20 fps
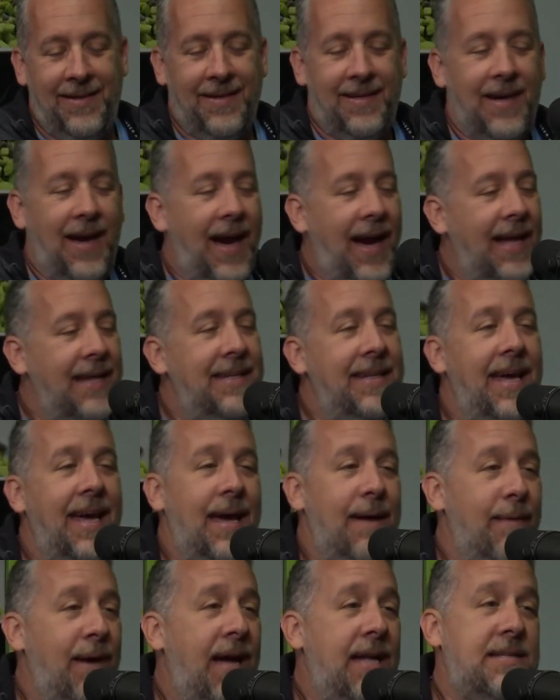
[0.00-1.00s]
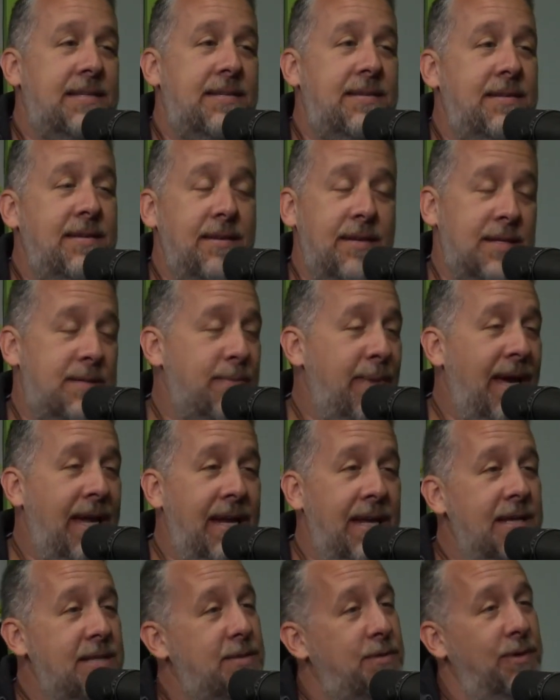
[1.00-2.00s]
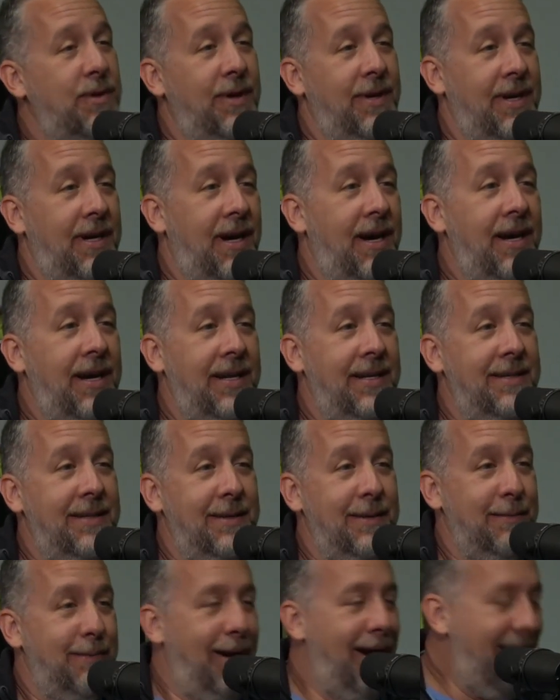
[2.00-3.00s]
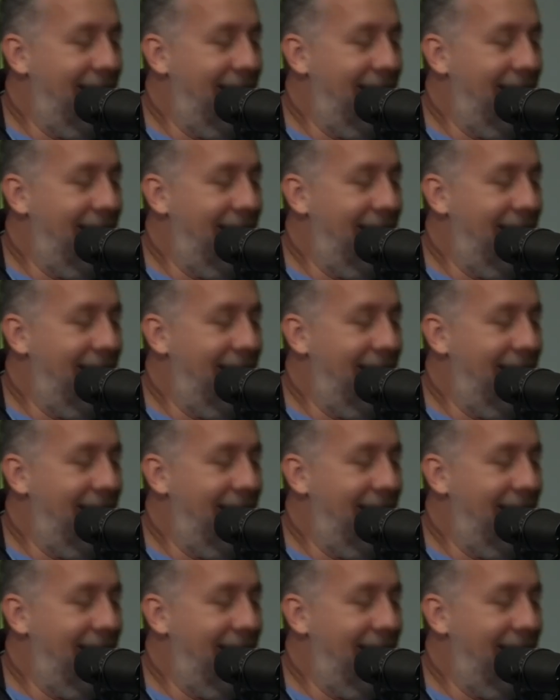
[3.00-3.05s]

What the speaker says: God damn, that's you just made history on the honeydew.